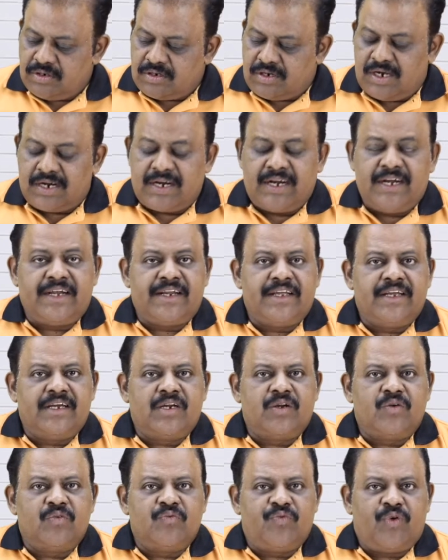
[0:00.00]
current
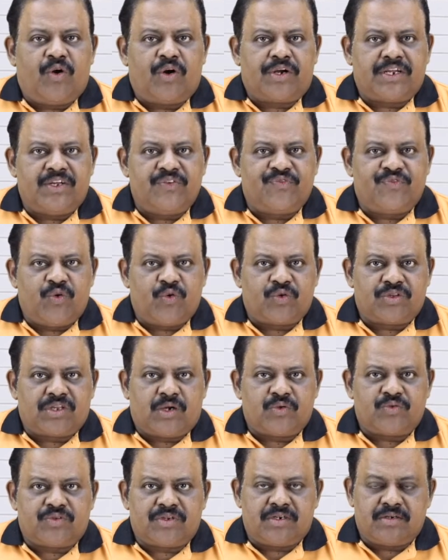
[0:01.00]
year
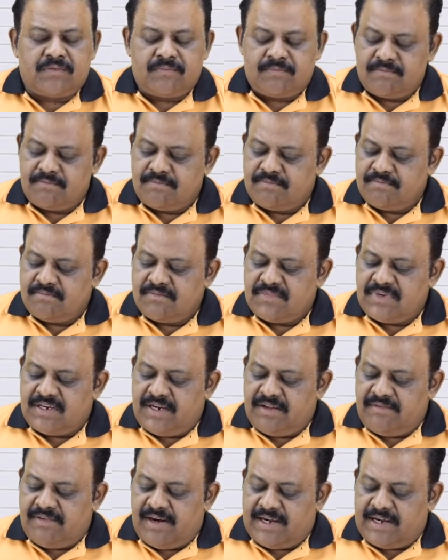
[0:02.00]
44,000
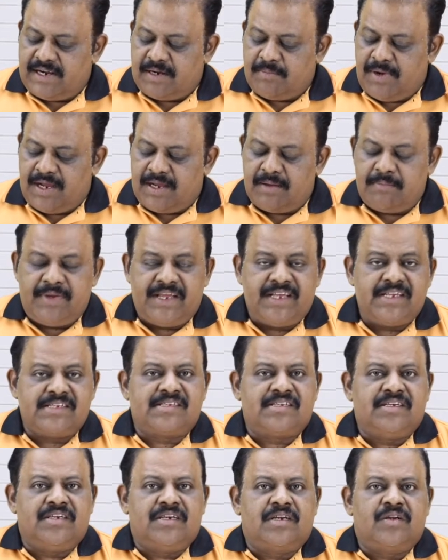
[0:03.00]
divided by
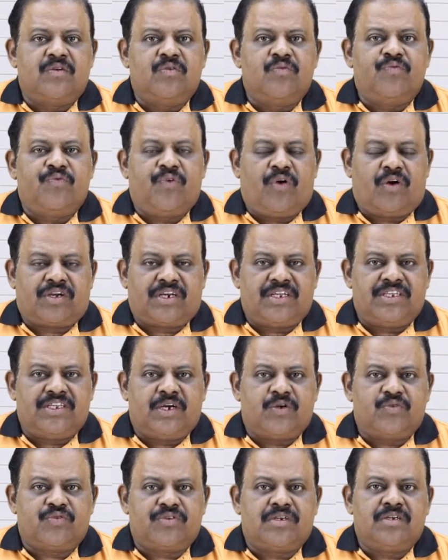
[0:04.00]
base year
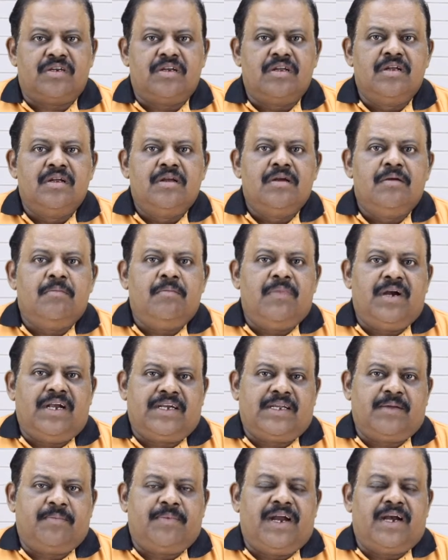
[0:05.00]
40,000
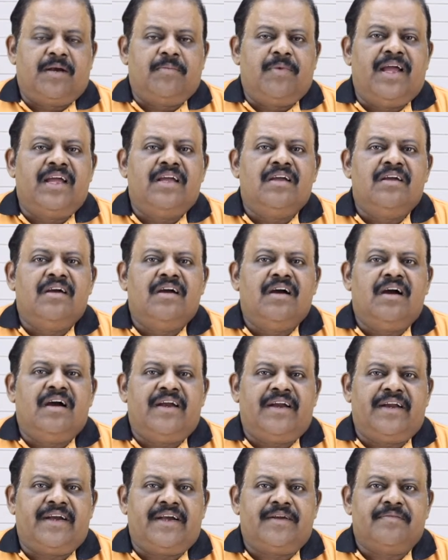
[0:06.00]
multiplied by
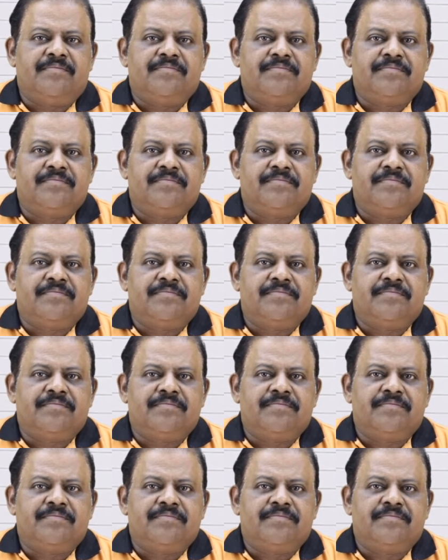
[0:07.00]
100.